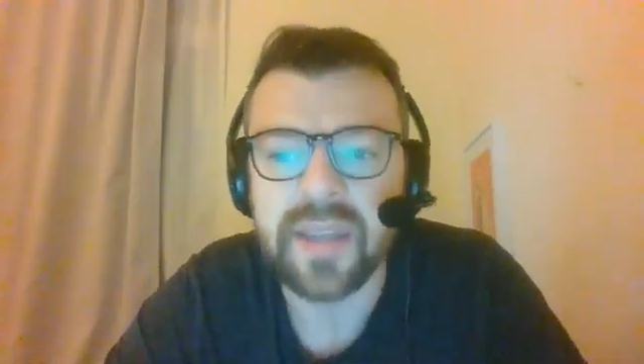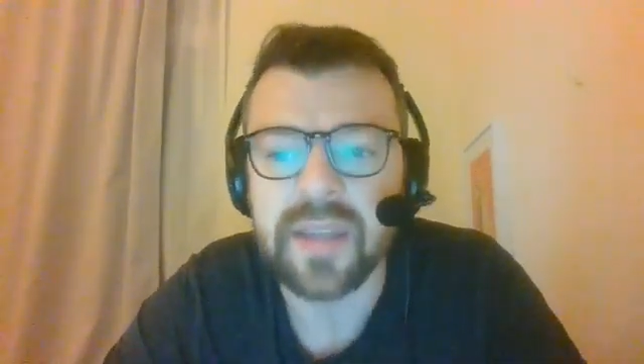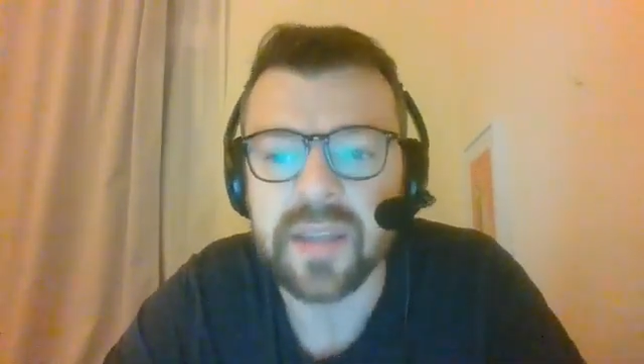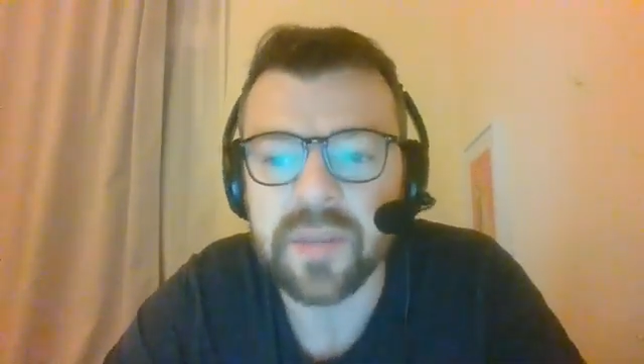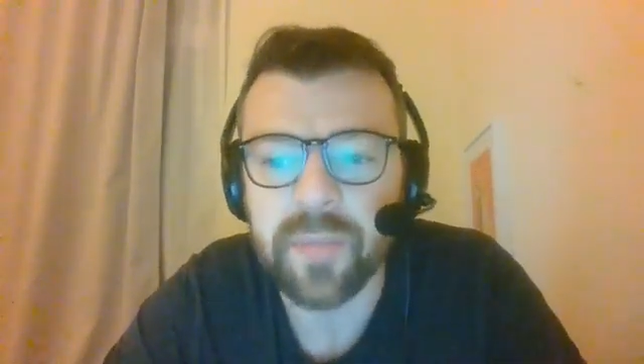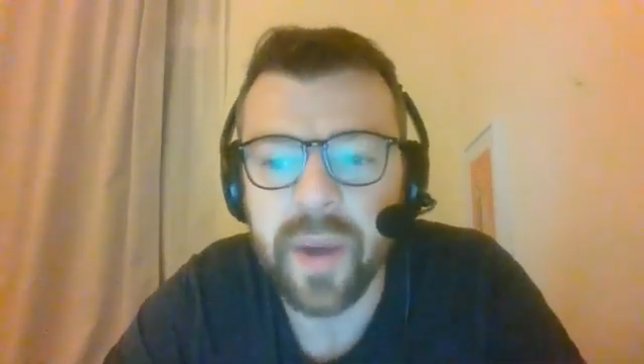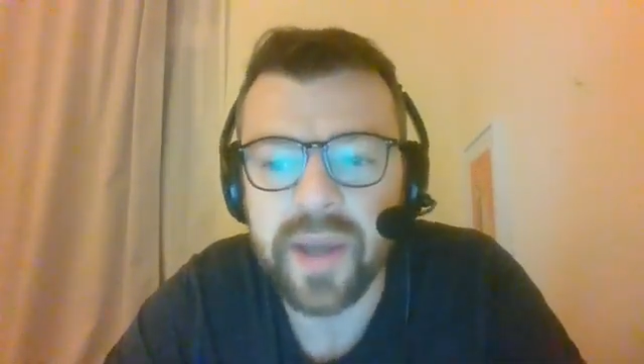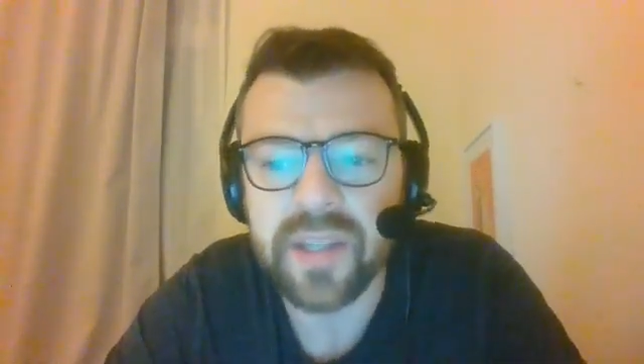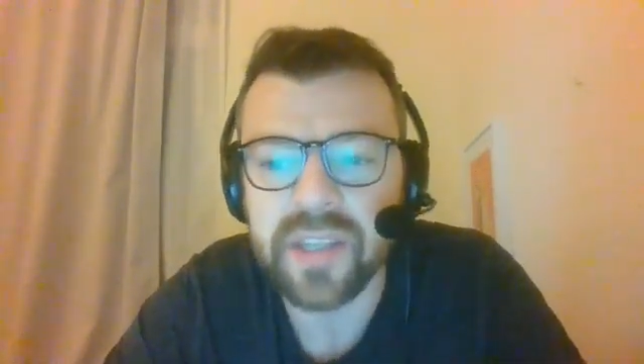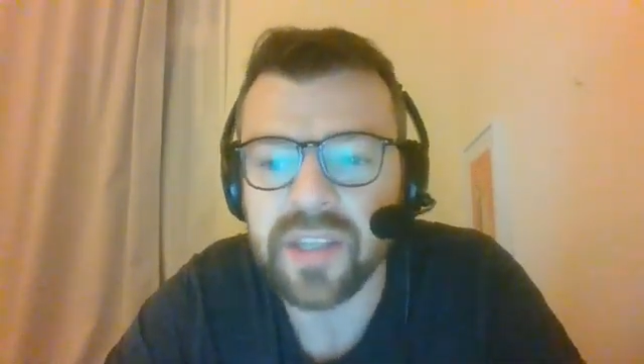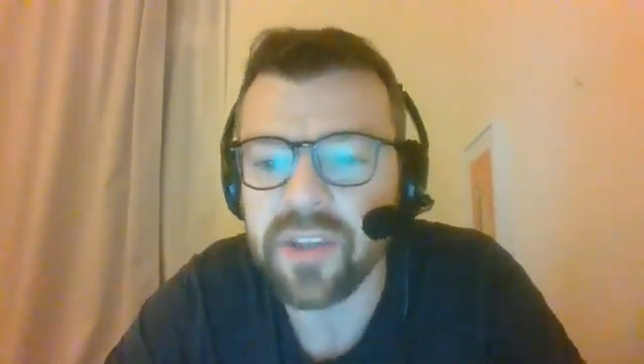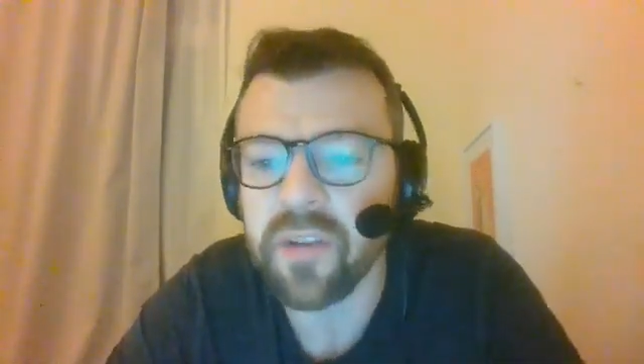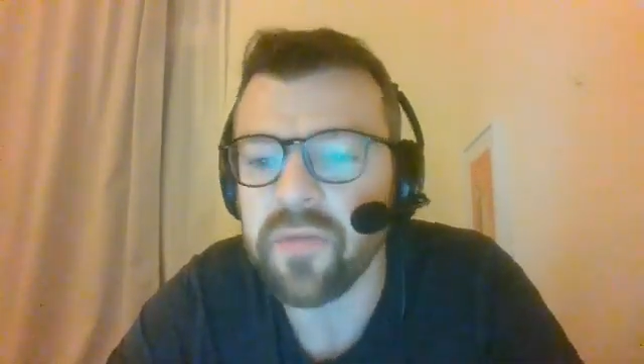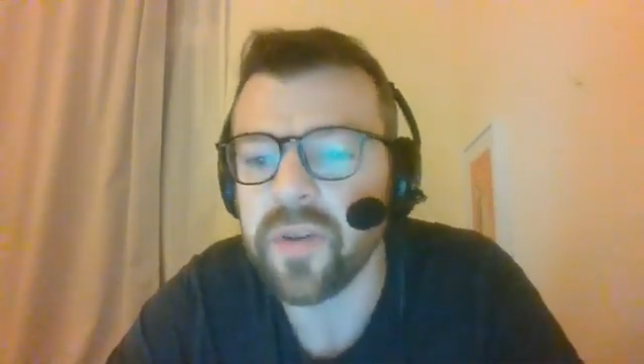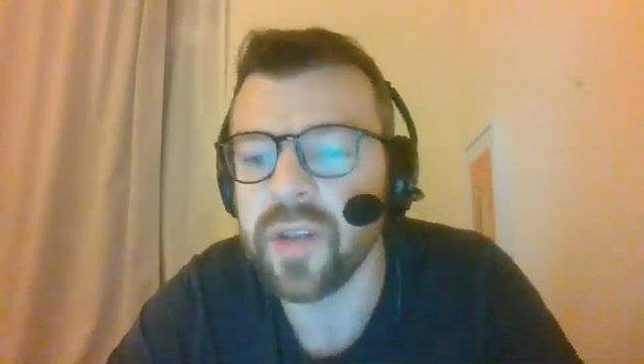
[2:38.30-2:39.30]
despite
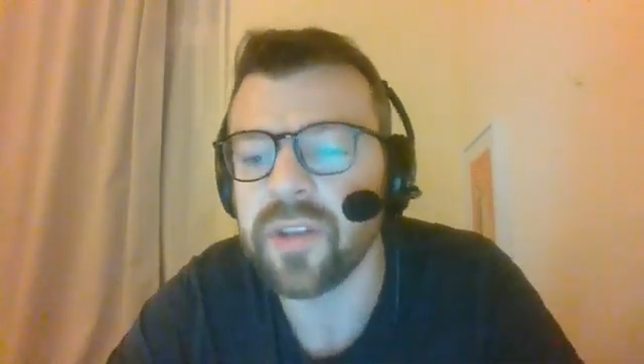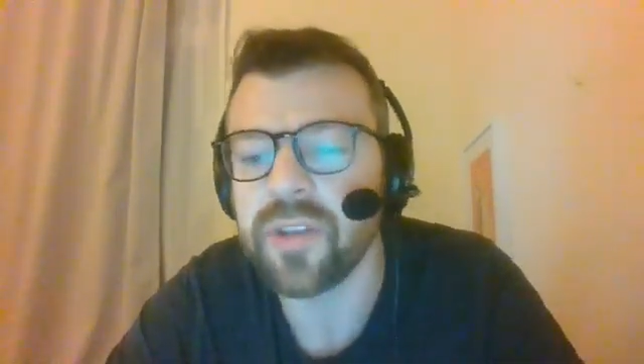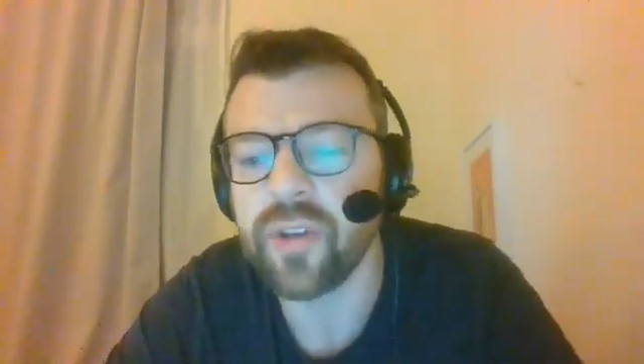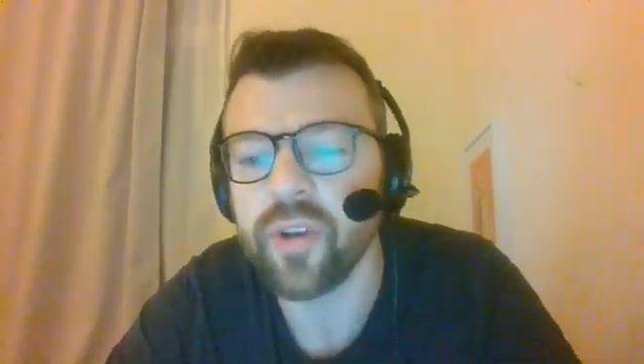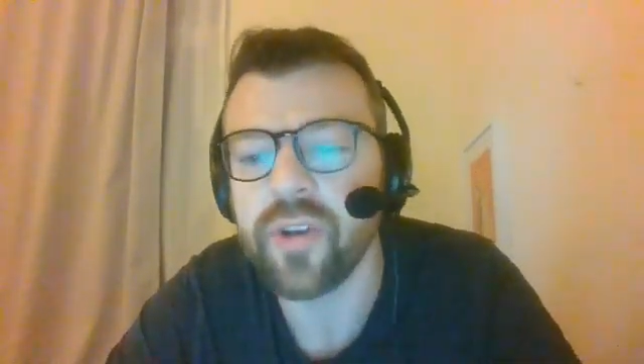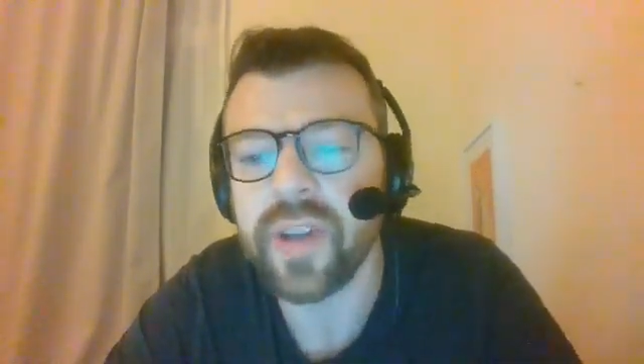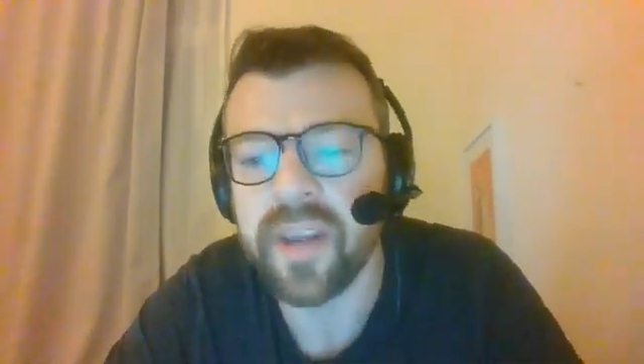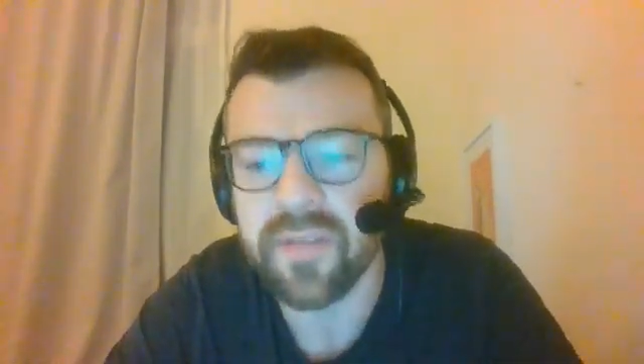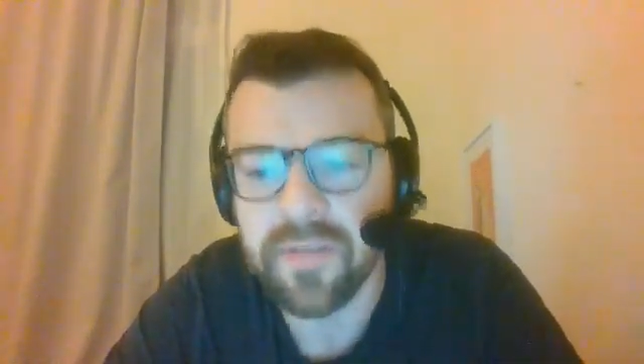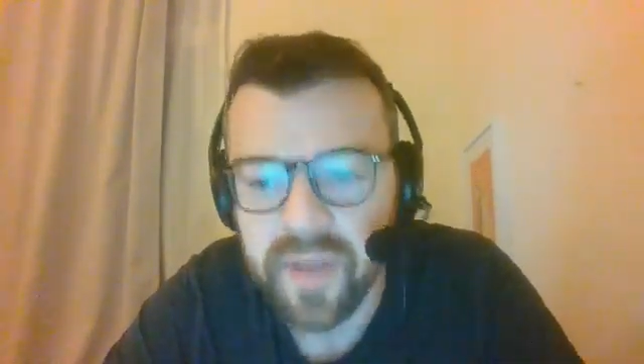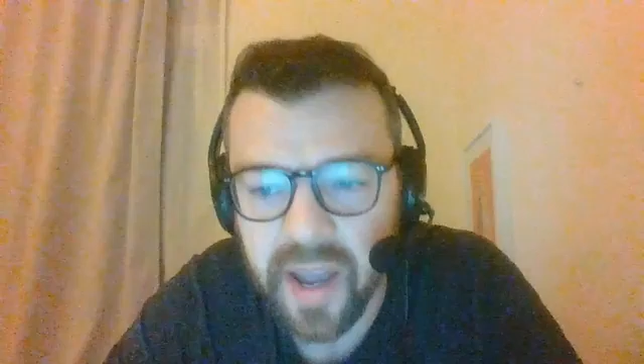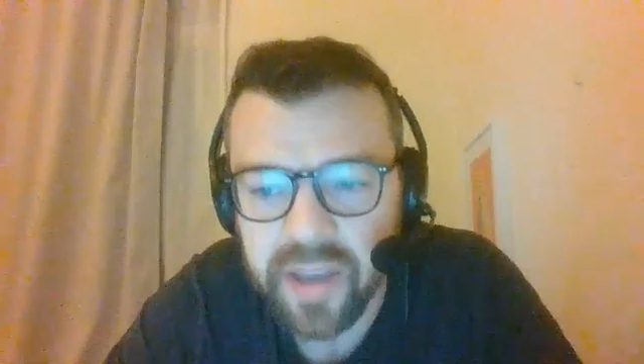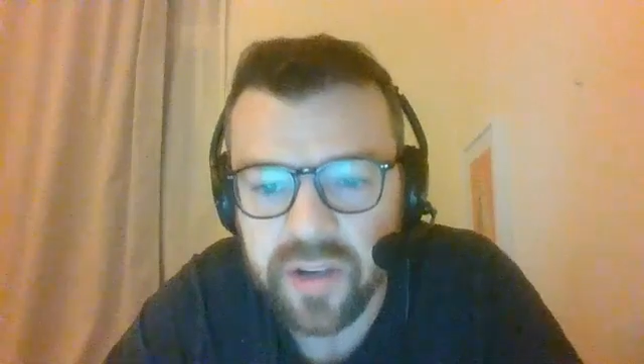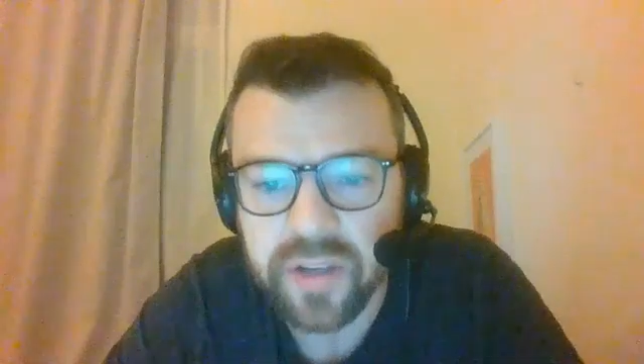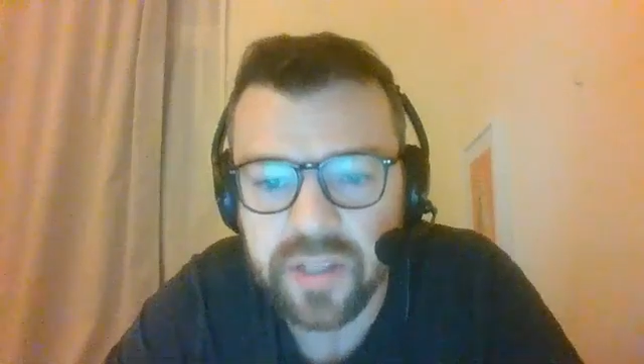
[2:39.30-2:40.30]
suffering 2 great
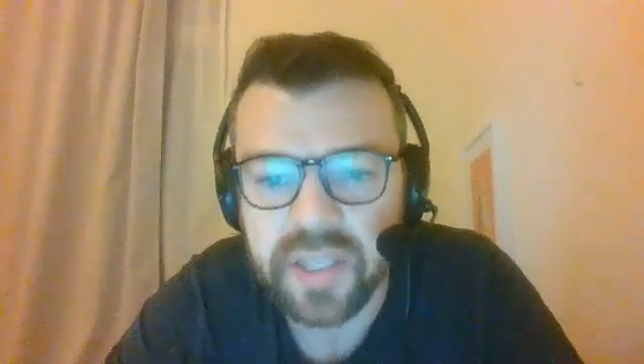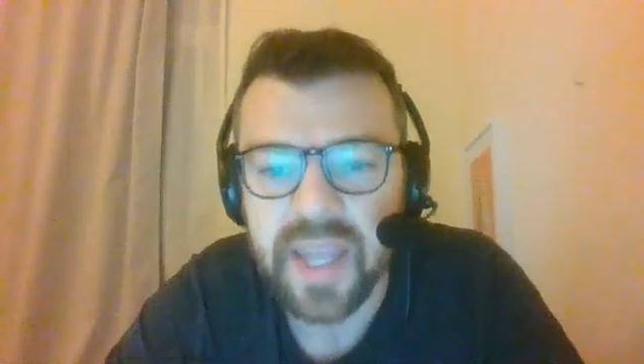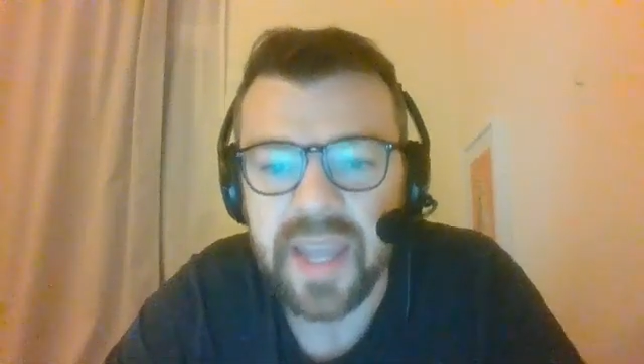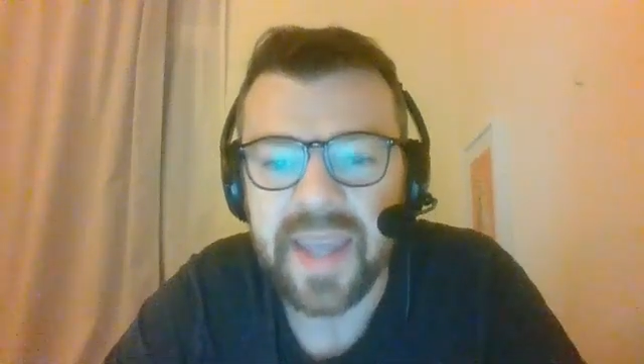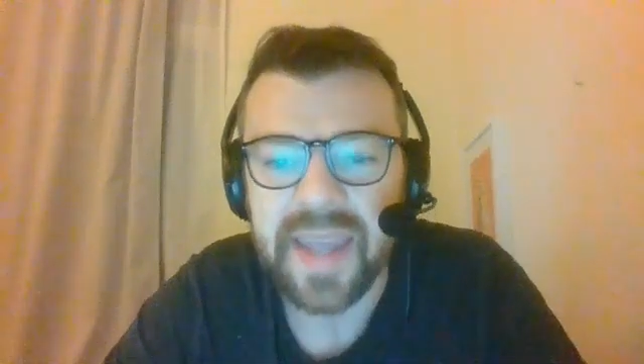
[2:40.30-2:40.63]
fires